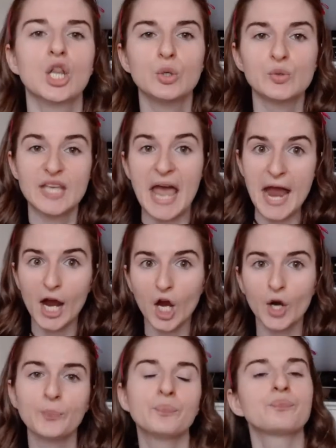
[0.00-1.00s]
Loose
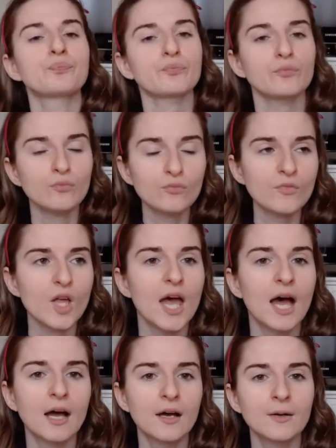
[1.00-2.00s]
hair.
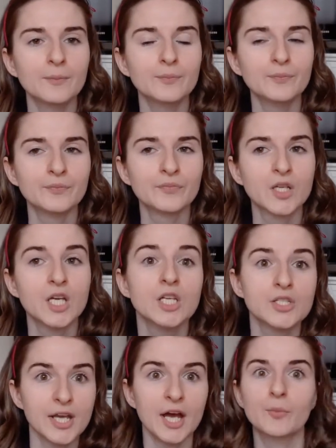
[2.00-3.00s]
So
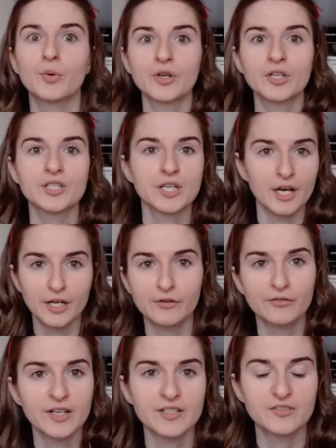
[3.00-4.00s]
yeah, I bought an entire
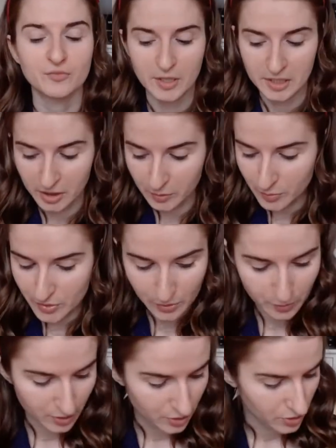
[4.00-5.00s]
face of makeup. So
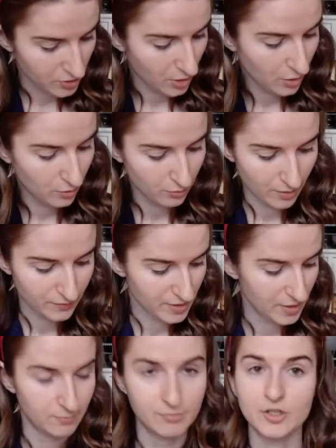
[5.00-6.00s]
I'm going to just go,
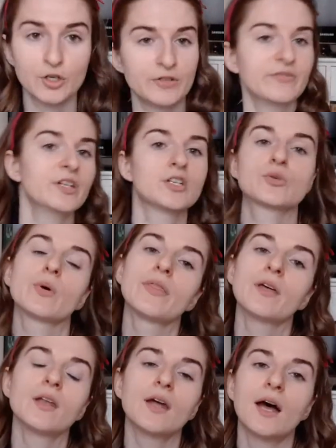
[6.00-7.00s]
obviously, start to finish with
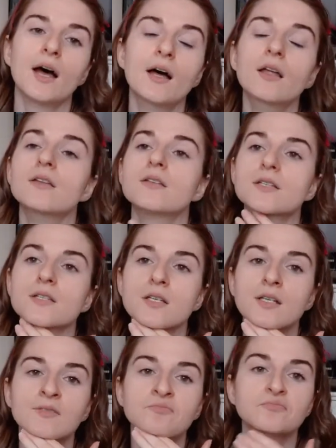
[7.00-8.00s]
it and
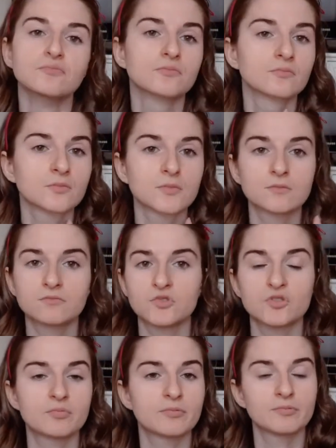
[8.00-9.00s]

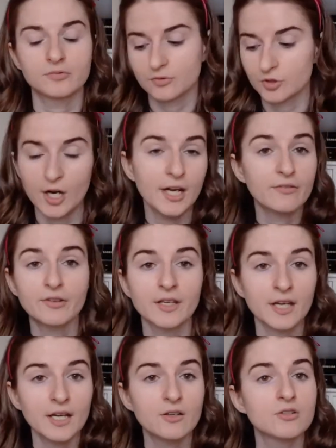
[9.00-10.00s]
just try
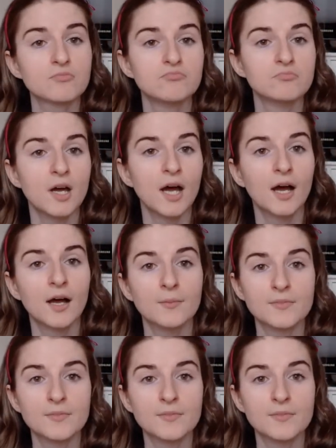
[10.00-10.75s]
everything out.